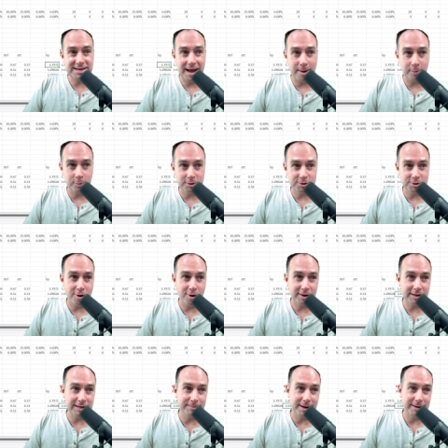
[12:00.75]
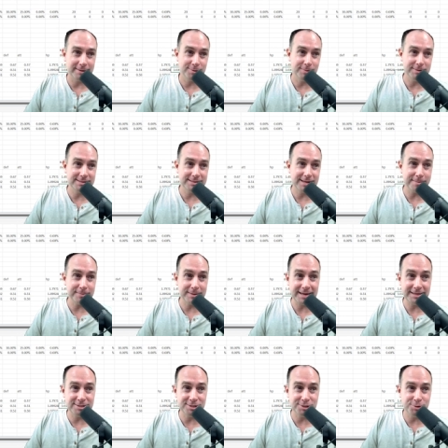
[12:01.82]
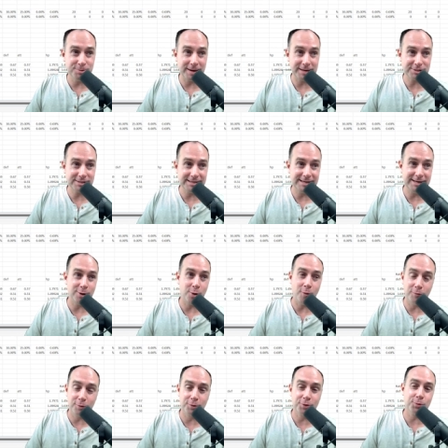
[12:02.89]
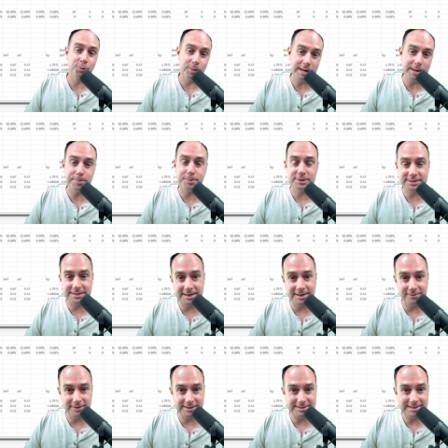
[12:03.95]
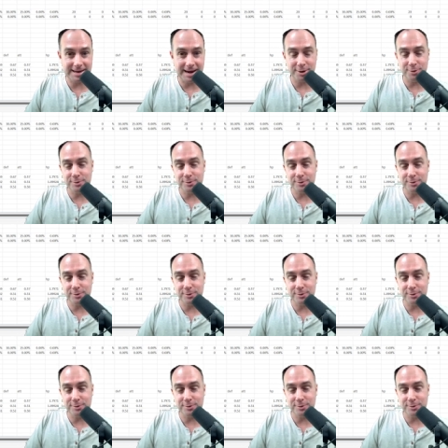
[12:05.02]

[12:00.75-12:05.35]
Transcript: stat we're talking about. So in some cases, you actually need over 3% of the stat.